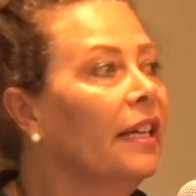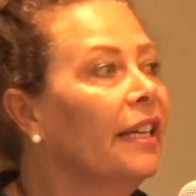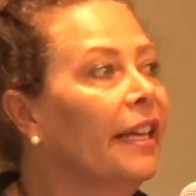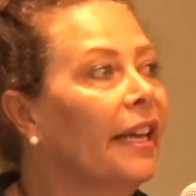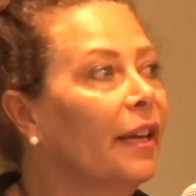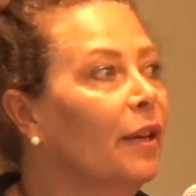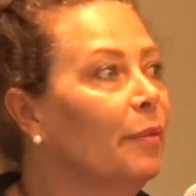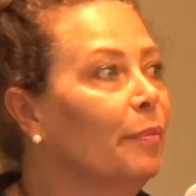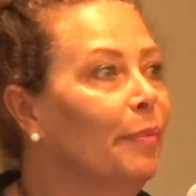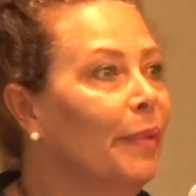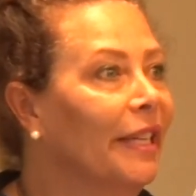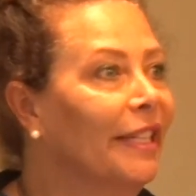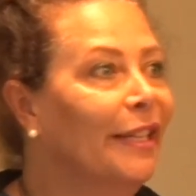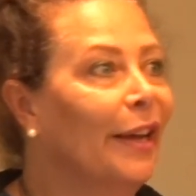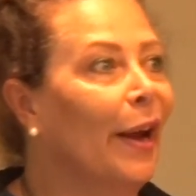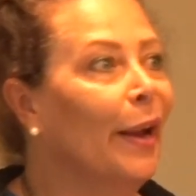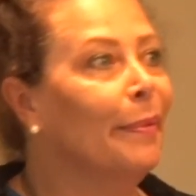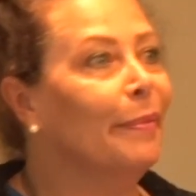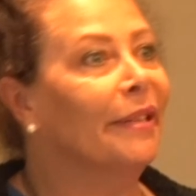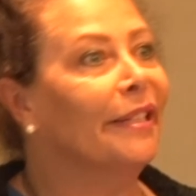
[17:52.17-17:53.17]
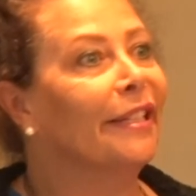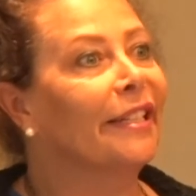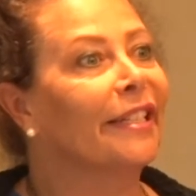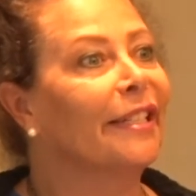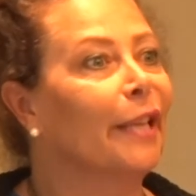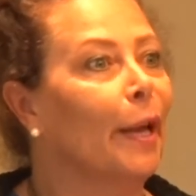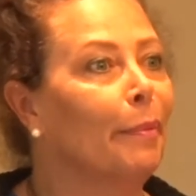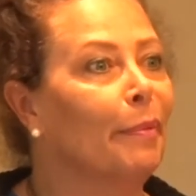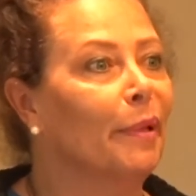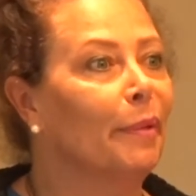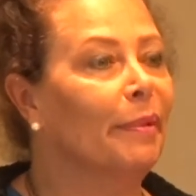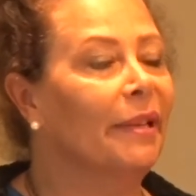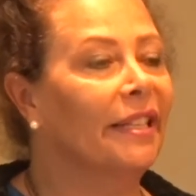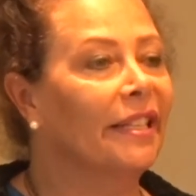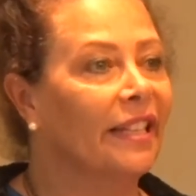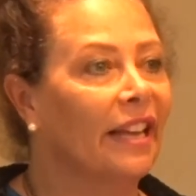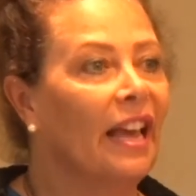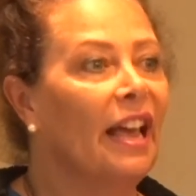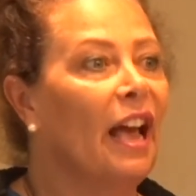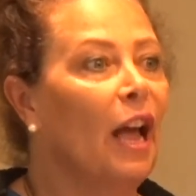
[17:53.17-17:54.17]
get big time into supplements.